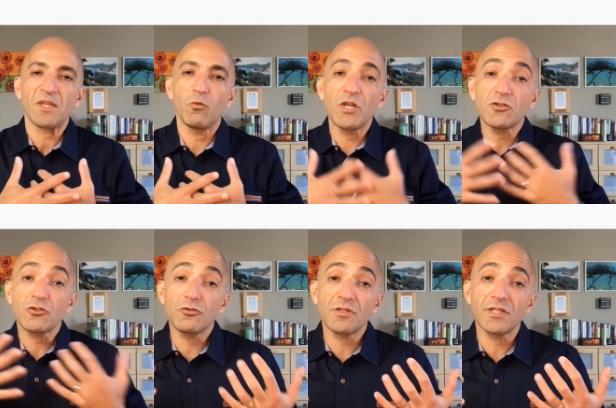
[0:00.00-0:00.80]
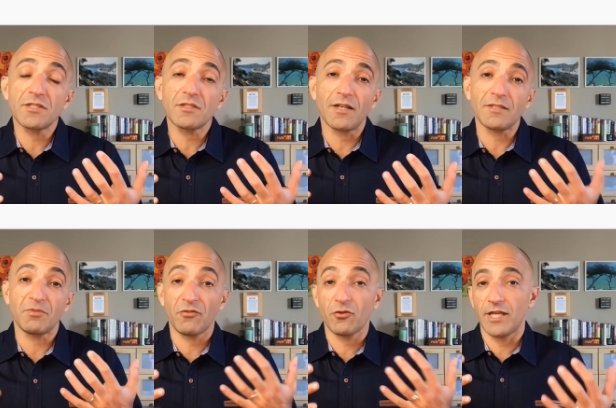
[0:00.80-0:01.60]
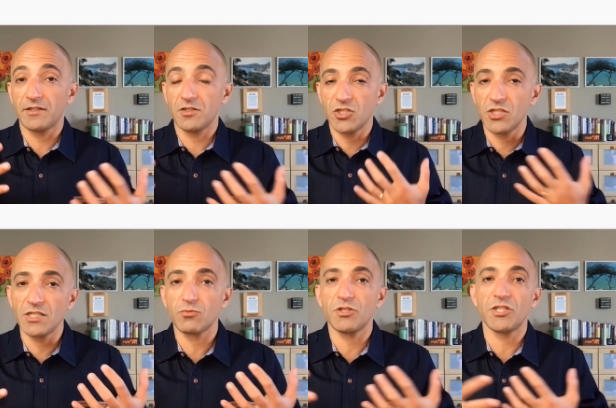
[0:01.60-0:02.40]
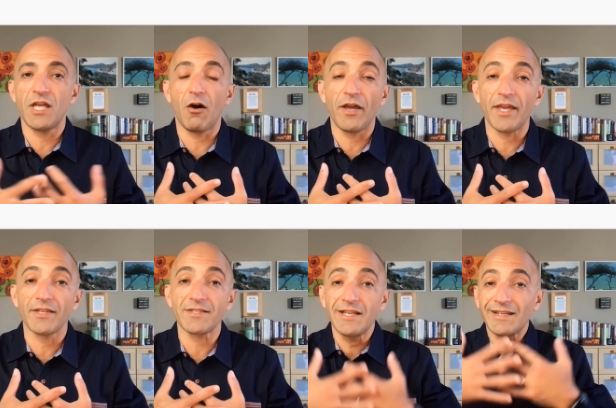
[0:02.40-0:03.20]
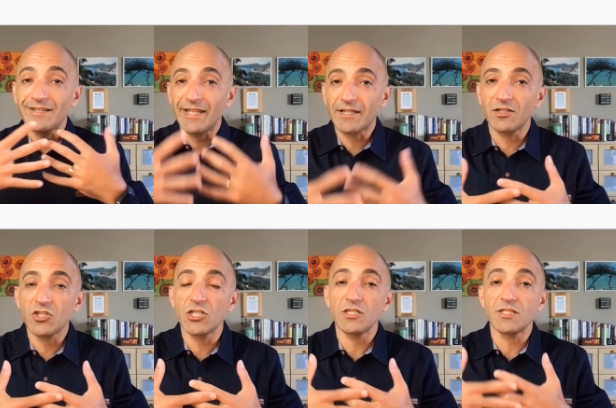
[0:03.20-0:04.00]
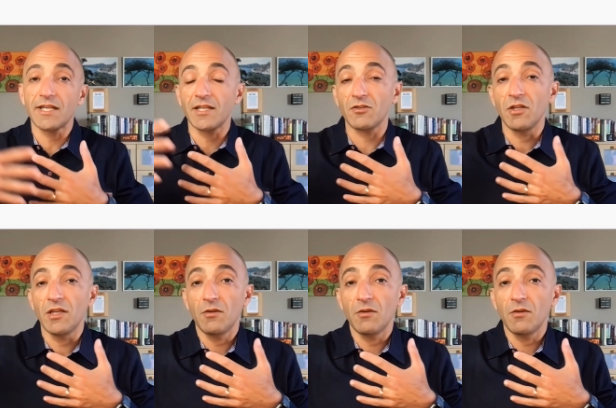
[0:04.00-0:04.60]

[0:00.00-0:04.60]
we introduced this concept of Connected Sheets, which now is Connected Sheets that can